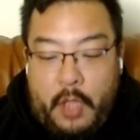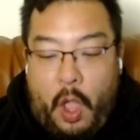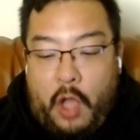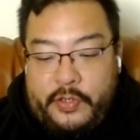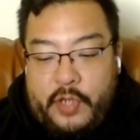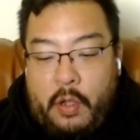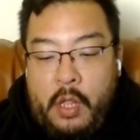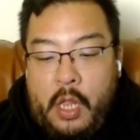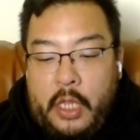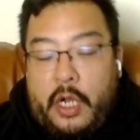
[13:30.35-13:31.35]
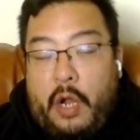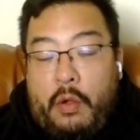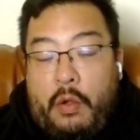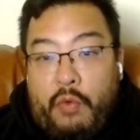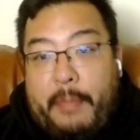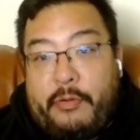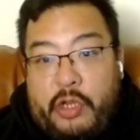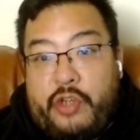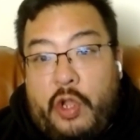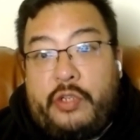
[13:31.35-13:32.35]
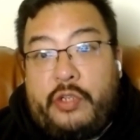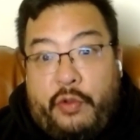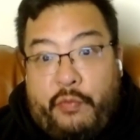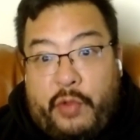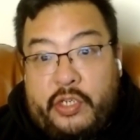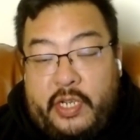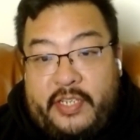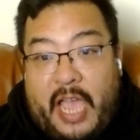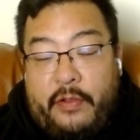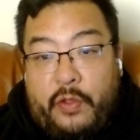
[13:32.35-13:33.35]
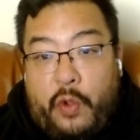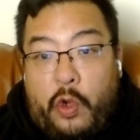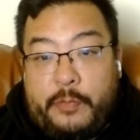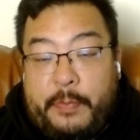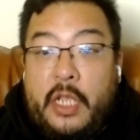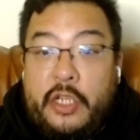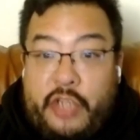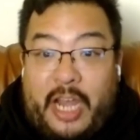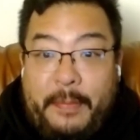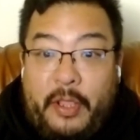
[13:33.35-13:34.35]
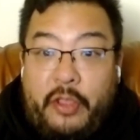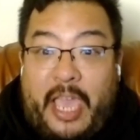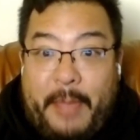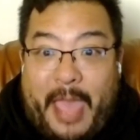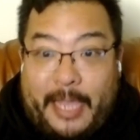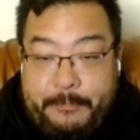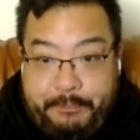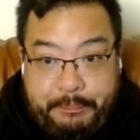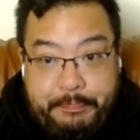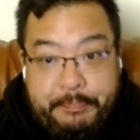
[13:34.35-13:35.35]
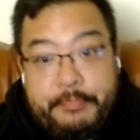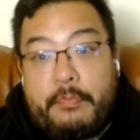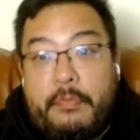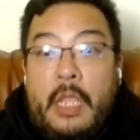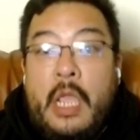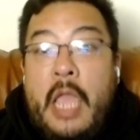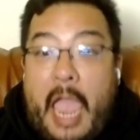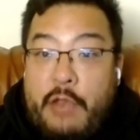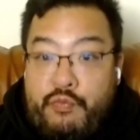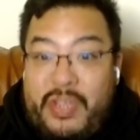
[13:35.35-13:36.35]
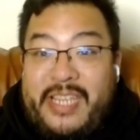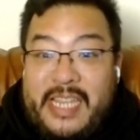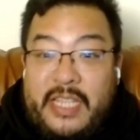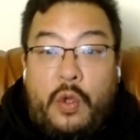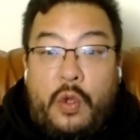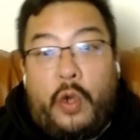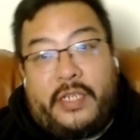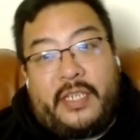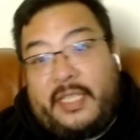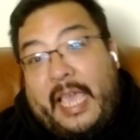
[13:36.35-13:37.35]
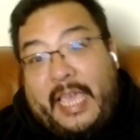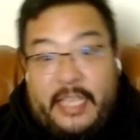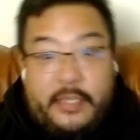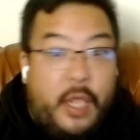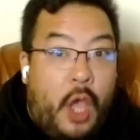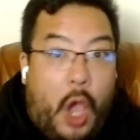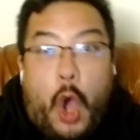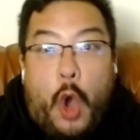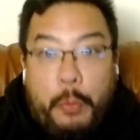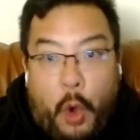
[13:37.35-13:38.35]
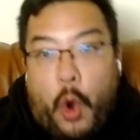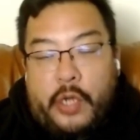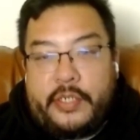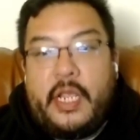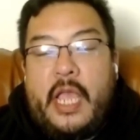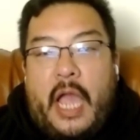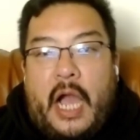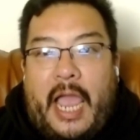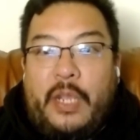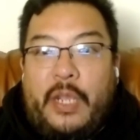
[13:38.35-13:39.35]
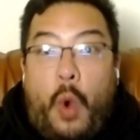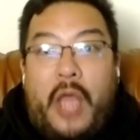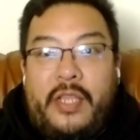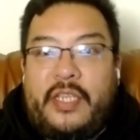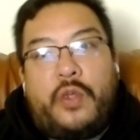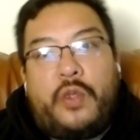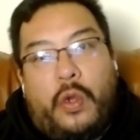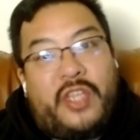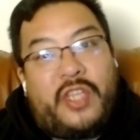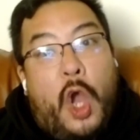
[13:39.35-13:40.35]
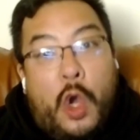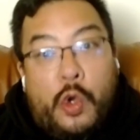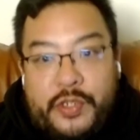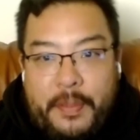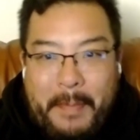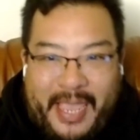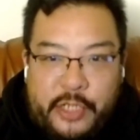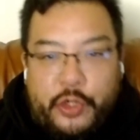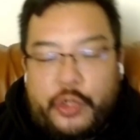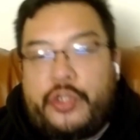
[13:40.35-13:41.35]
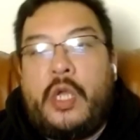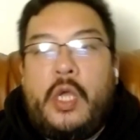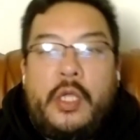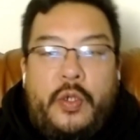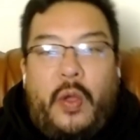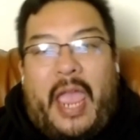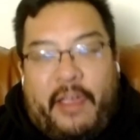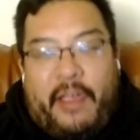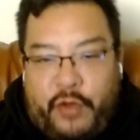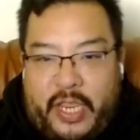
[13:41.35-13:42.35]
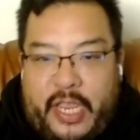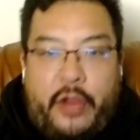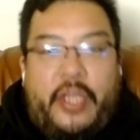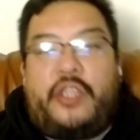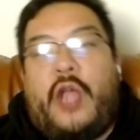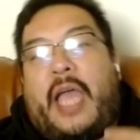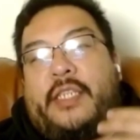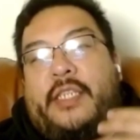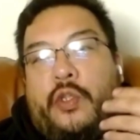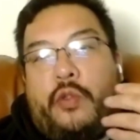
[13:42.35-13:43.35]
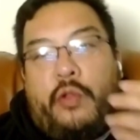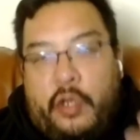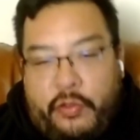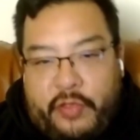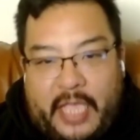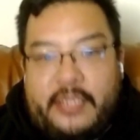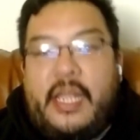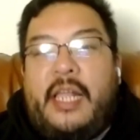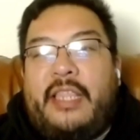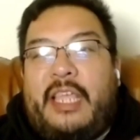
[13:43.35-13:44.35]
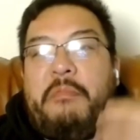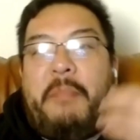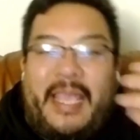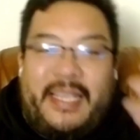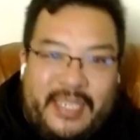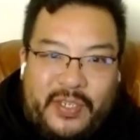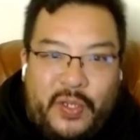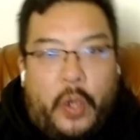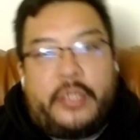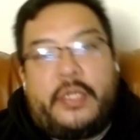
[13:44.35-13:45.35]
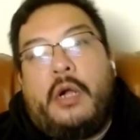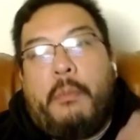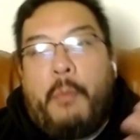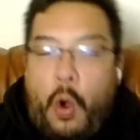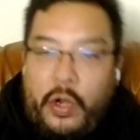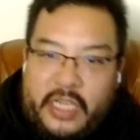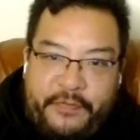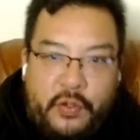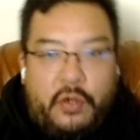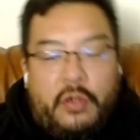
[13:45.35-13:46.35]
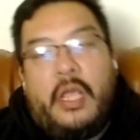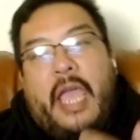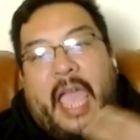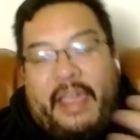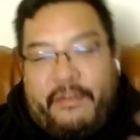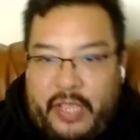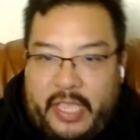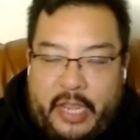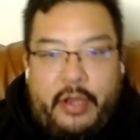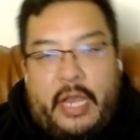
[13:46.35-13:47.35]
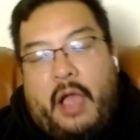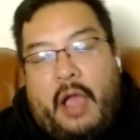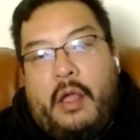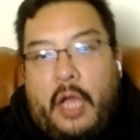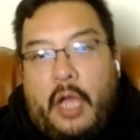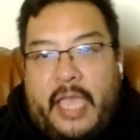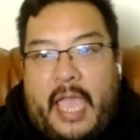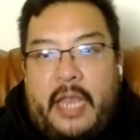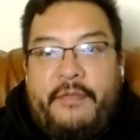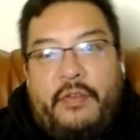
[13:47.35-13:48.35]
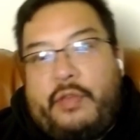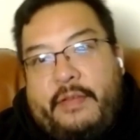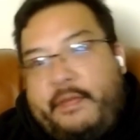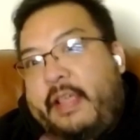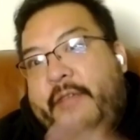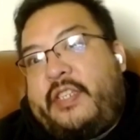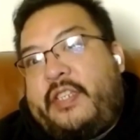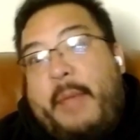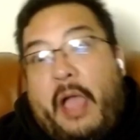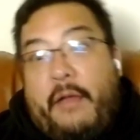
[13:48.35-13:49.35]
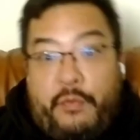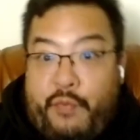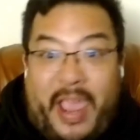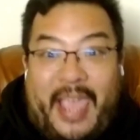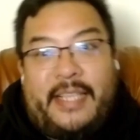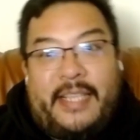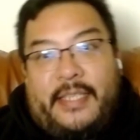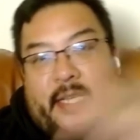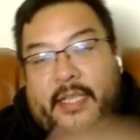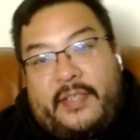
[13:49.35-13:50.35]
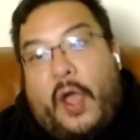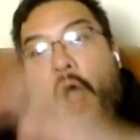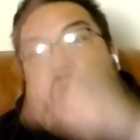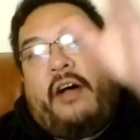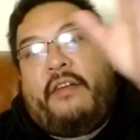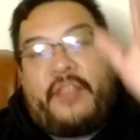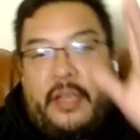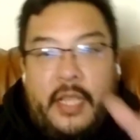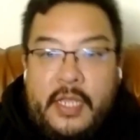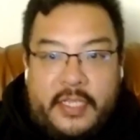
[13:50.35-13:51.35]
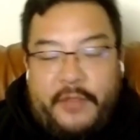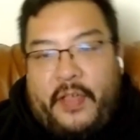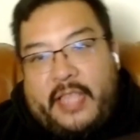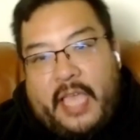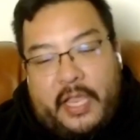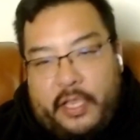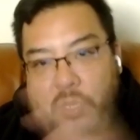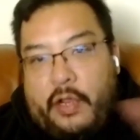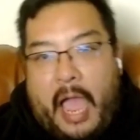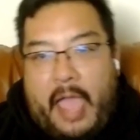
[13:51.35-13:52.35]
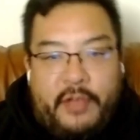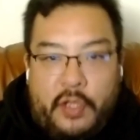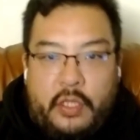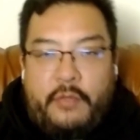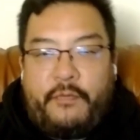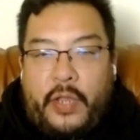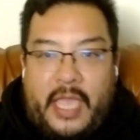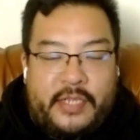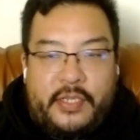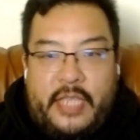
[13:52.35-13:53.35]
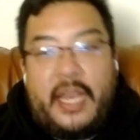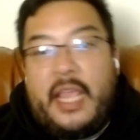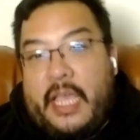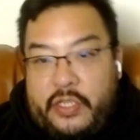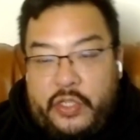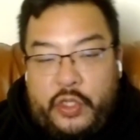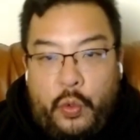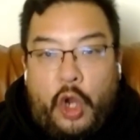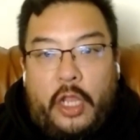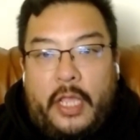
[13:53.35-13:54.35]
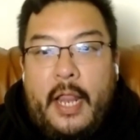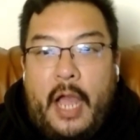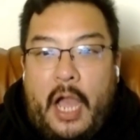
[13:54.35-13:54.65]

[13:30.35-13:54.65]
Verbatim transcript: Also, you know, Robert Judd Jones is the original designer of the course, but Johnny Miller came back and redid the course. This is like his home course. And he wants this course to host majors. So every year he tries to do little things that makes this course more difficult every year. Now, again, if it rains and it's soft and stuff like that, you know, I haven't looked at the forecast yet. It's too early.